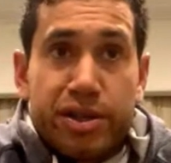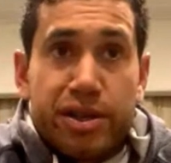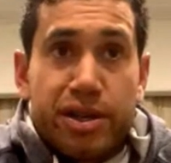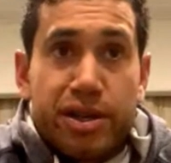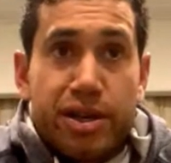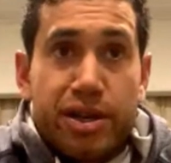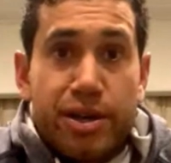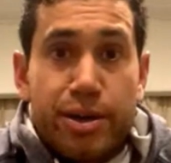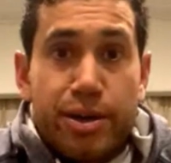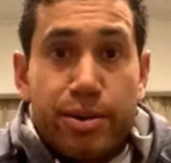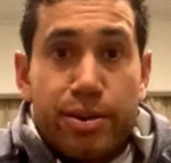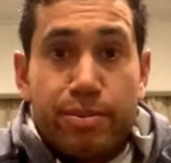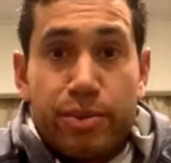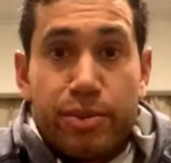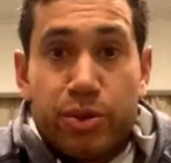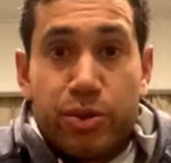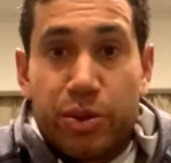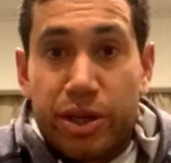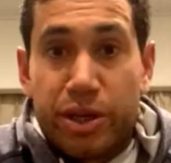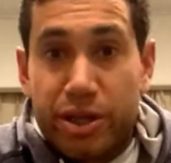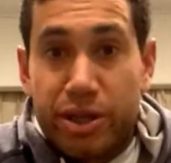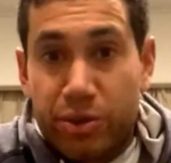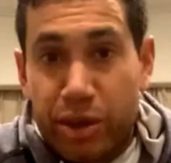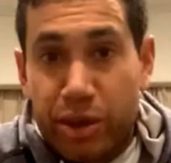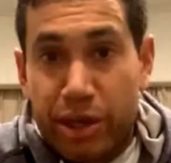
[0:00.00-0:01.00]

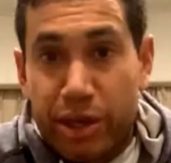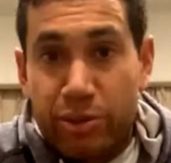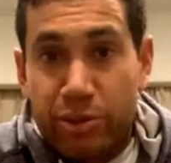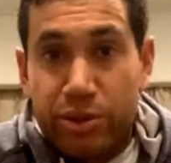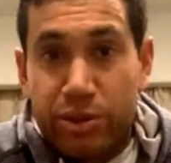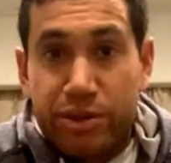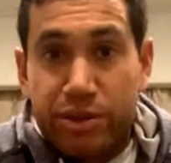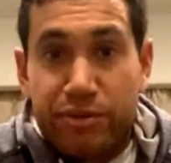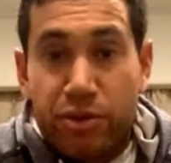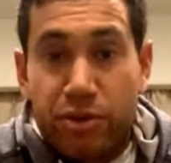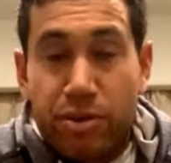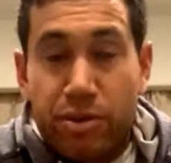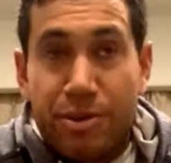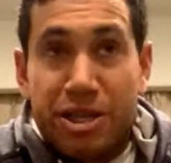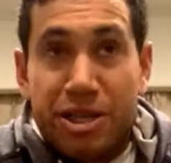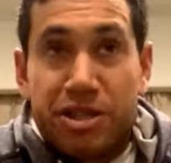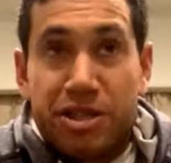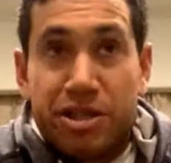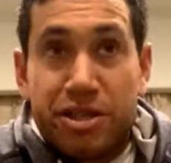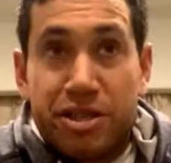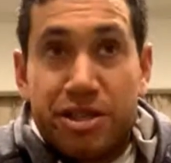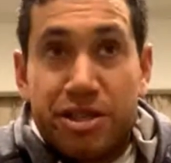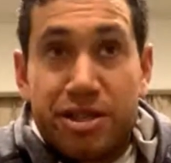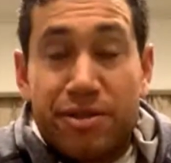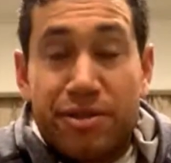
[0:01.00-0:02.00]
2020 was very much in
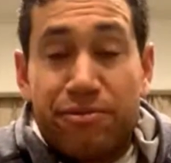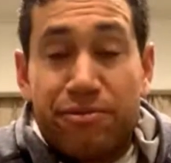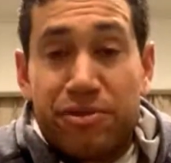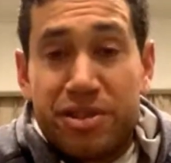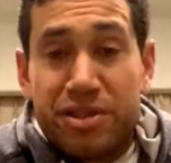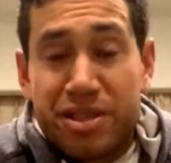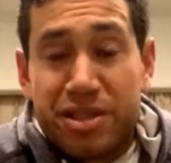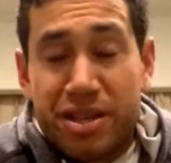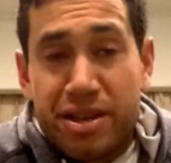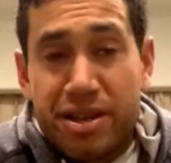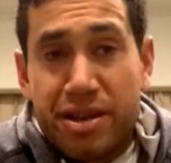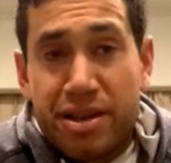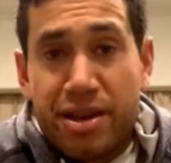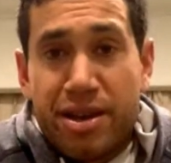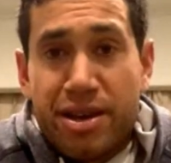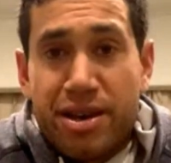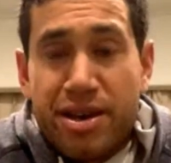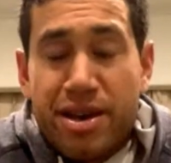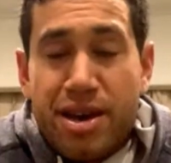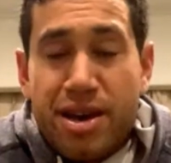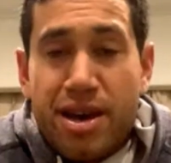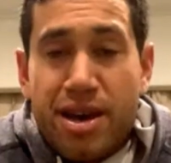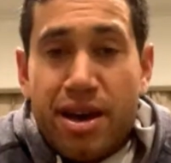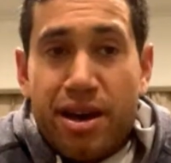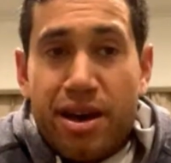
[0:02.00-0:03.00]
its infancy.
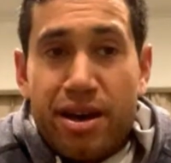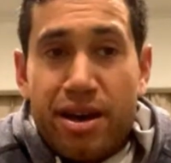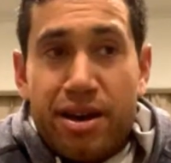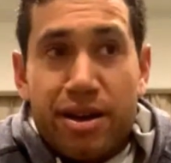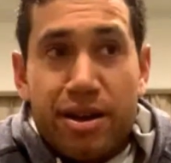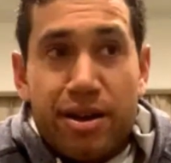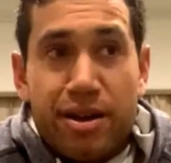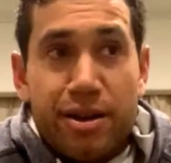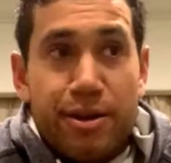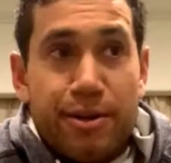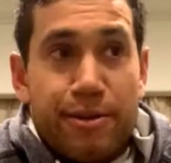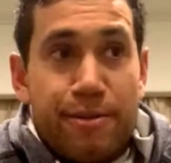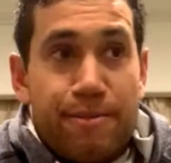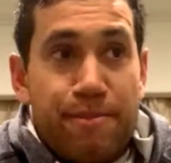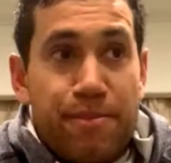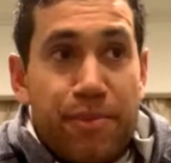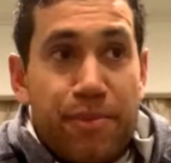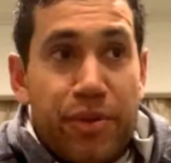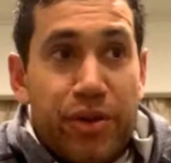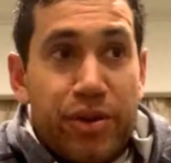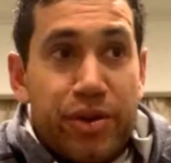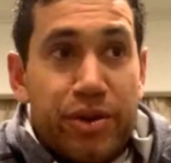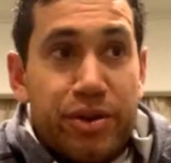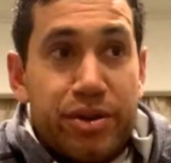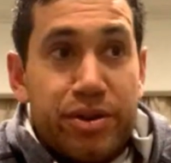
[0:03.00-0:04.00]

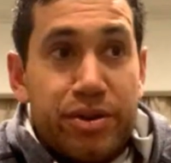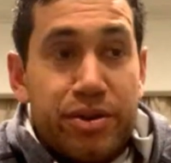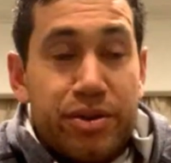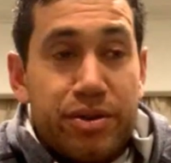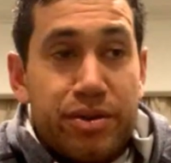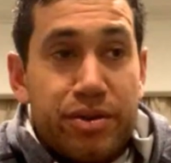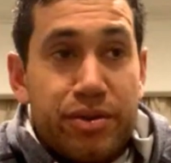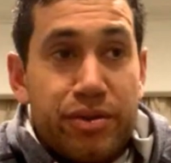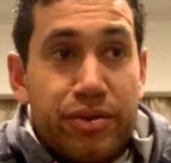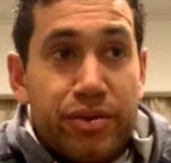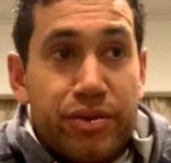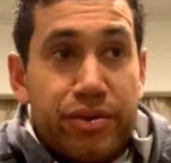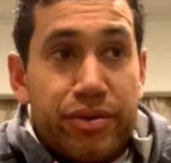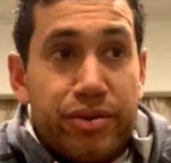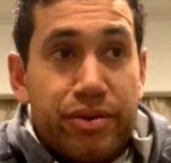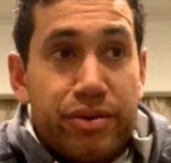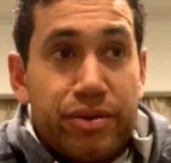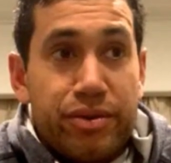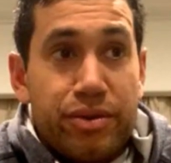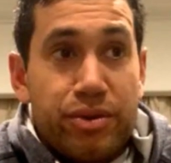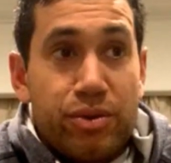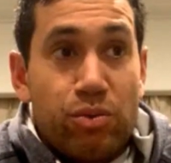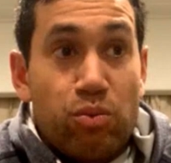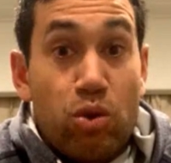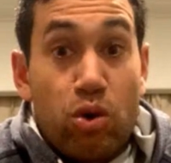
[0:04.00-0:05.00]
The
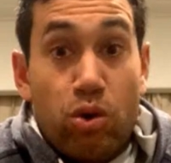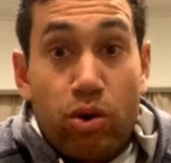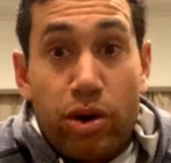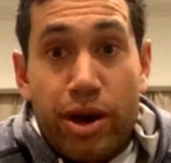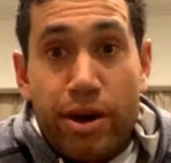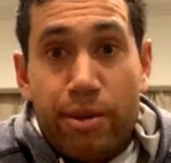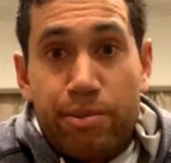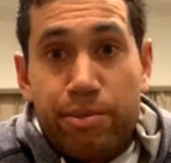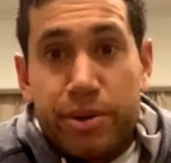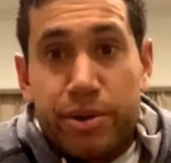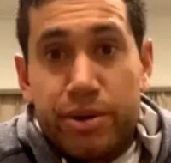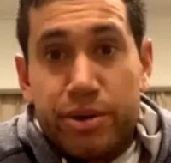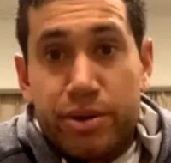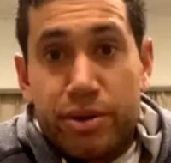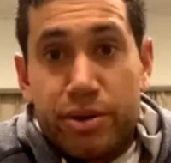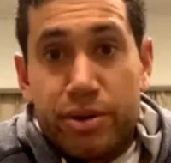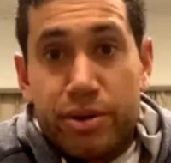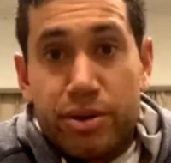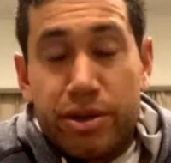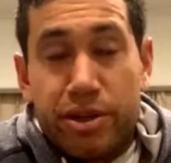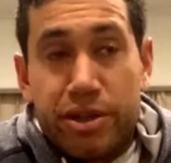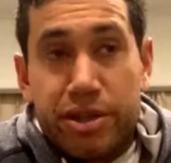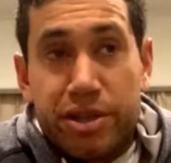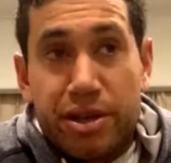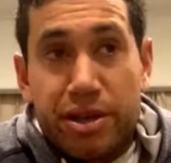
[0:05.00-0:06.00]
World Cup in
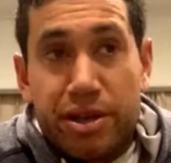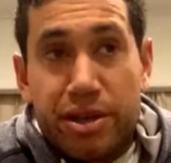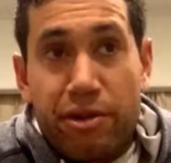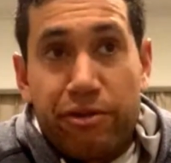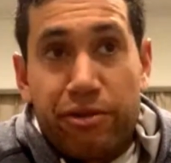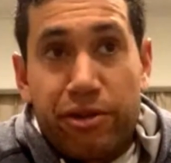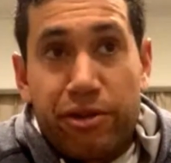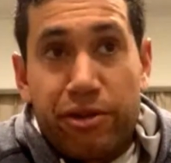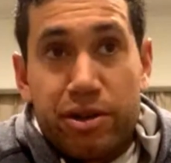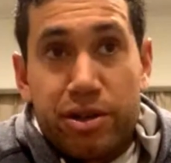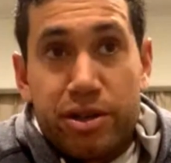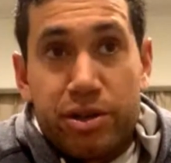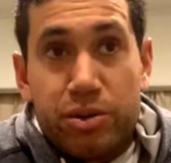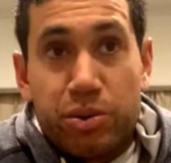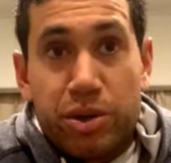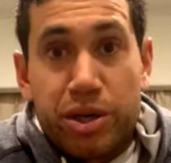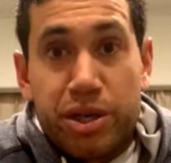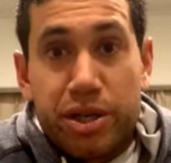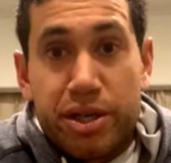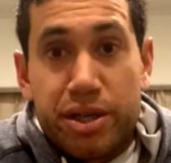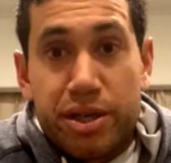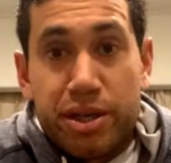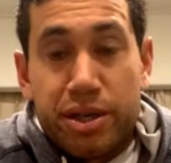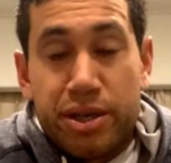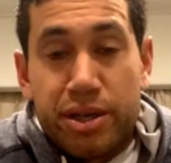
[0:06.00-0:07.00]
South Africa in
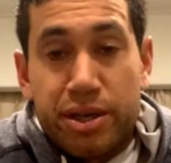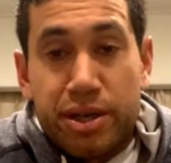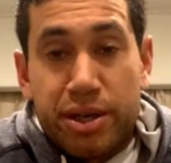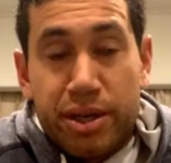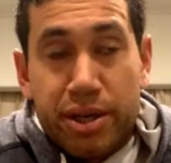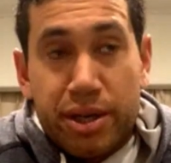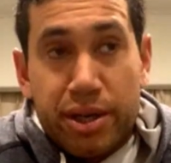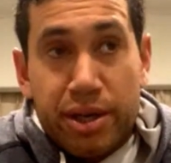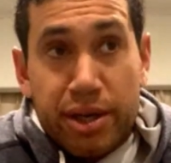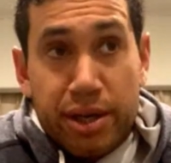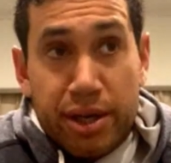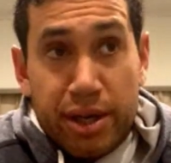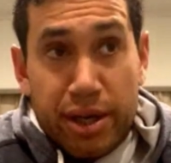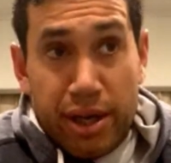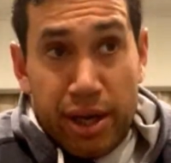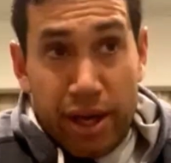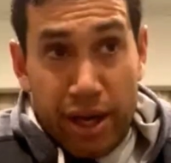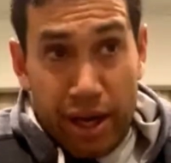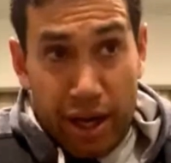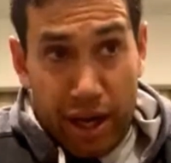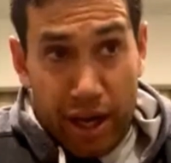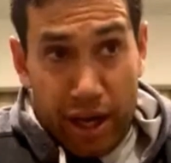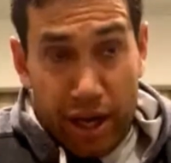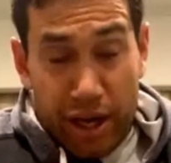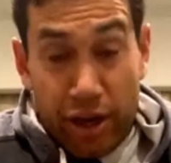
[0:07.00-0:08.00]

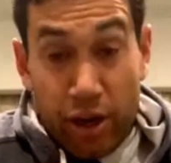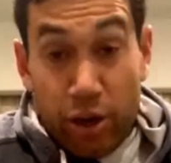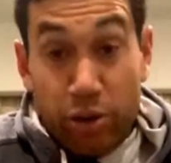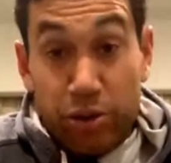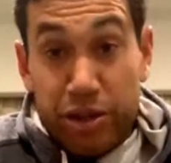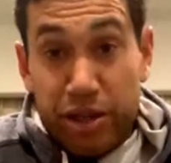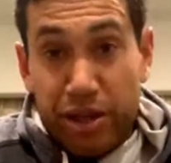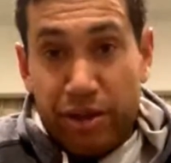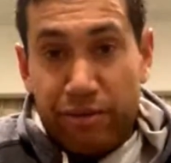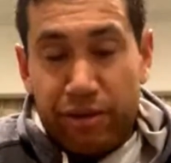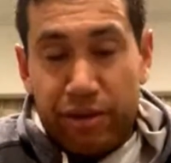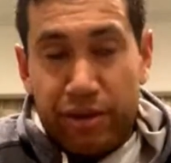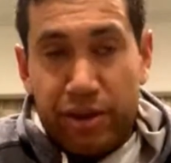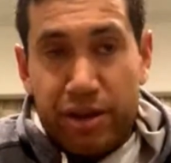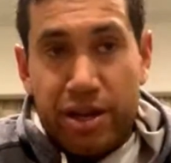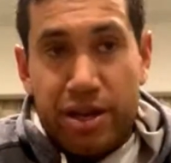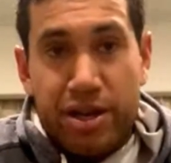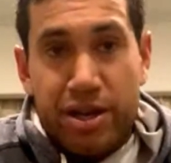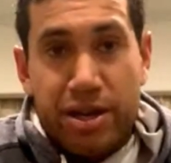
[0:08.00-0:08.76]
2007,